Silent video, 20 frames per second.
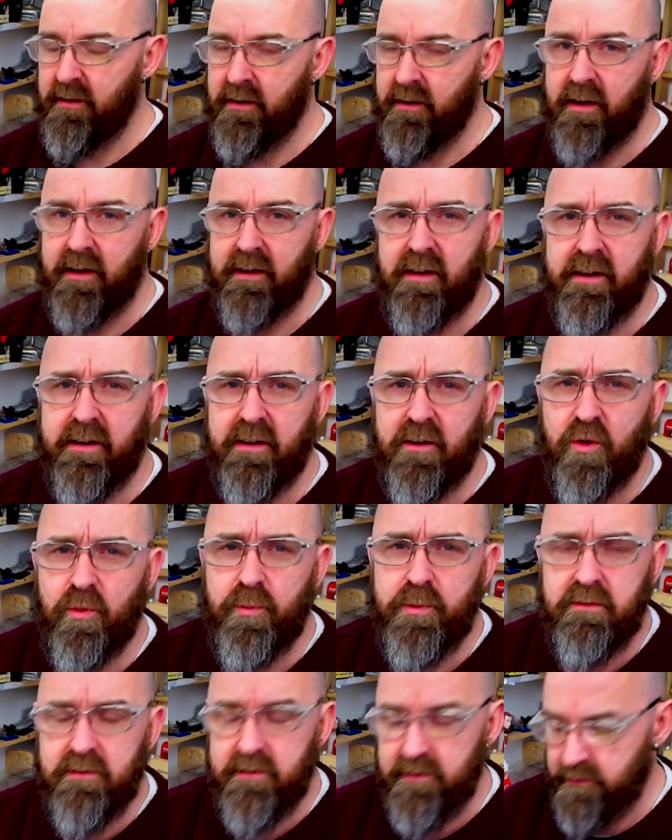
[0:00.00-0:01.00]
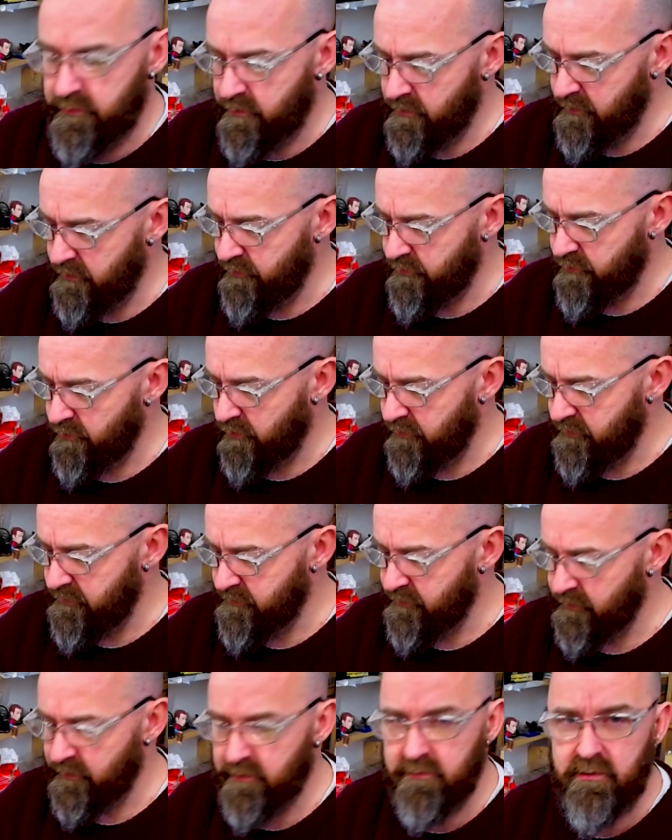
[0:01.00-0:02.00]
I kind of hope you enjoyed
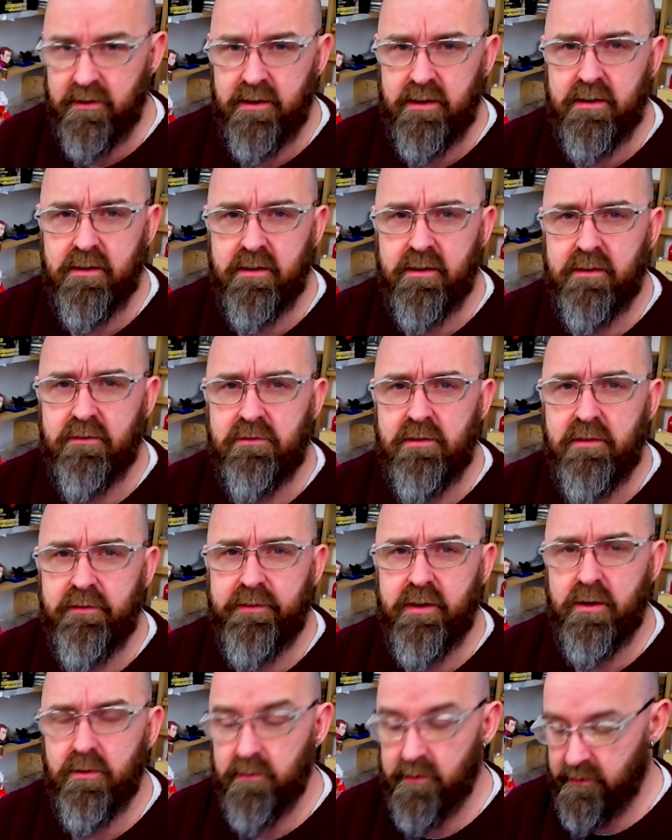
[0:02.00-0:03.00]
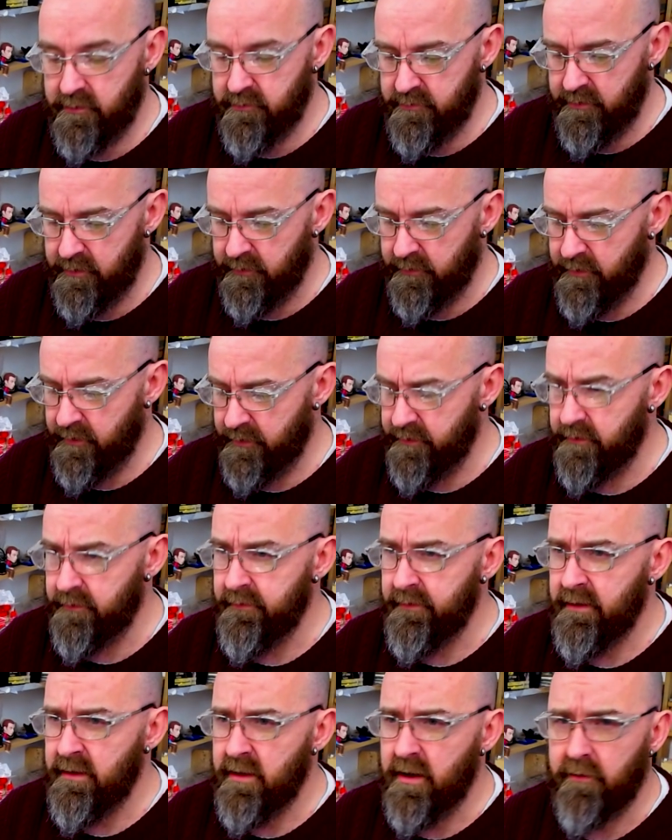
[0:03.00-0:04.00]
this little review. Like I say,
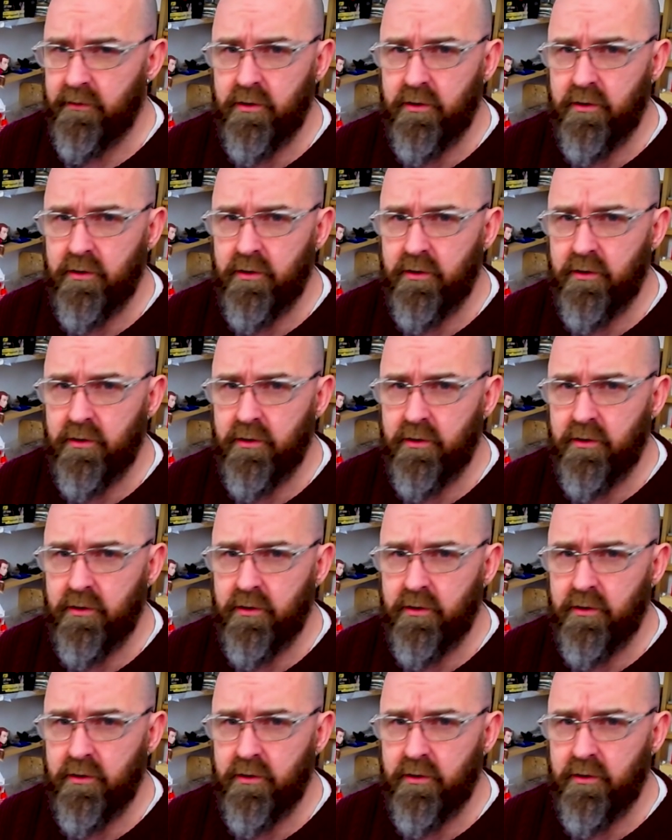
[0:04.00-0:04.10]
I've